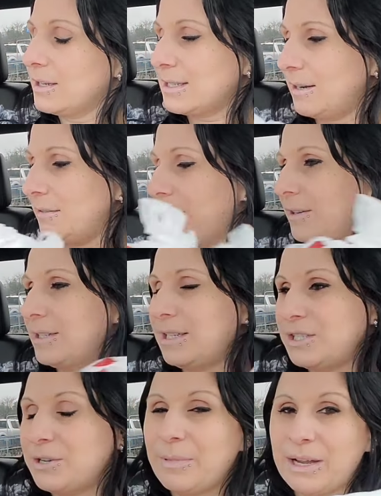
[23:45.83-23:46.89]
I don't go to
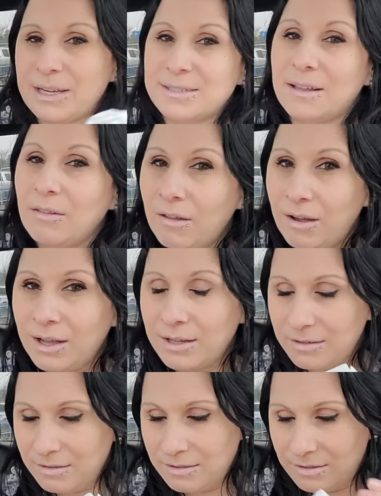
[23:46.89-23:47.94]
TJ Maxx a lot.
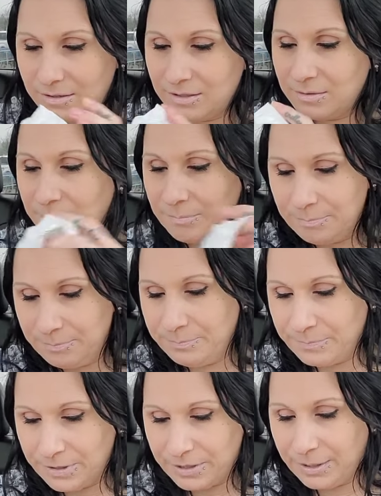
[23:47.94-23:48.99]

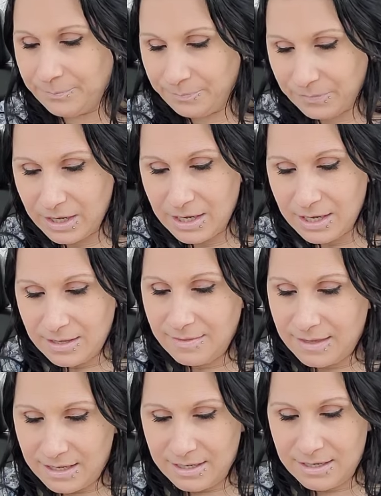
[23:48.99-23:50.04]
Okay.
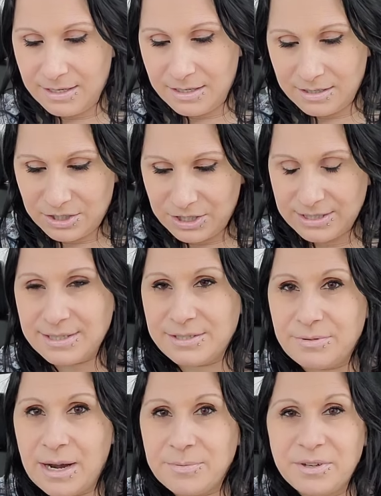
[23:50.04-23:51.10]
Then she has this
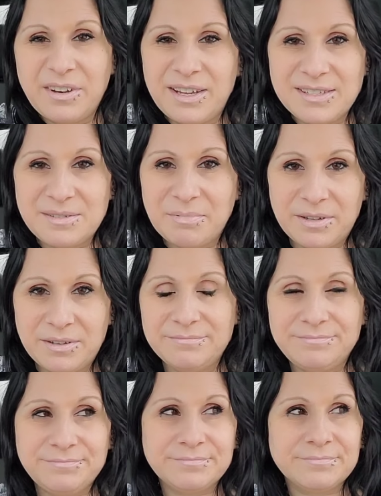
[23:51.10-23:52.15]
wrapped all nice, but
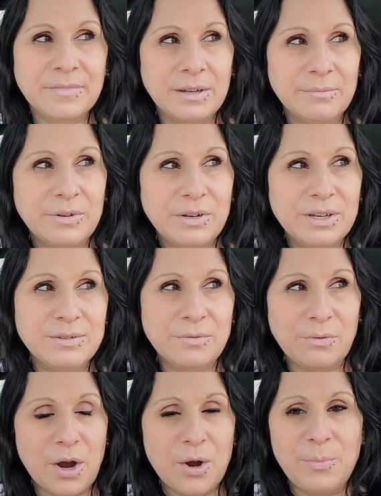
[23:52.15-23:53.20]

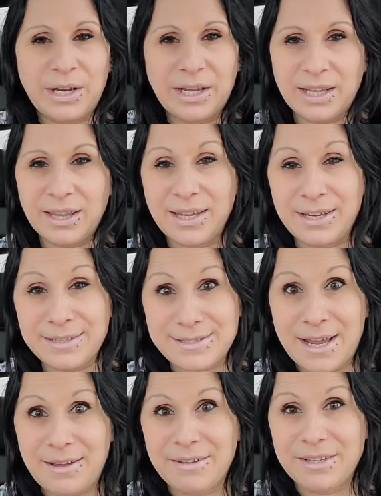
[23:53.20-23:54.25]
opening it like a
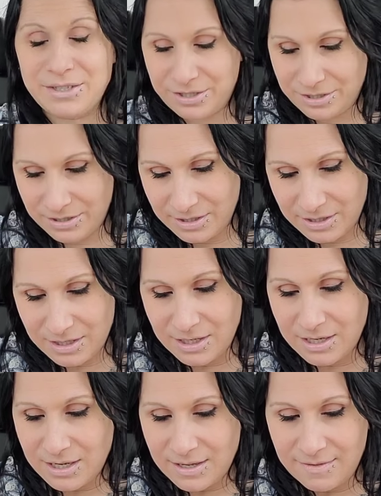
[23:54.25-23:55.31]
savage.
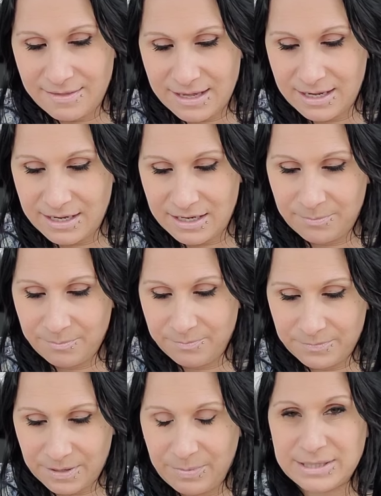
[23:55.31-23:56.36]
Then um,
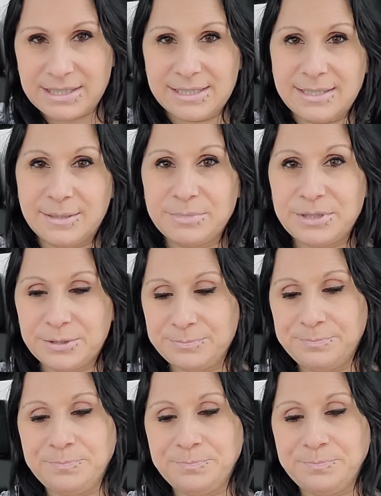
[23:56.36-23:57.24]
I picked this up too.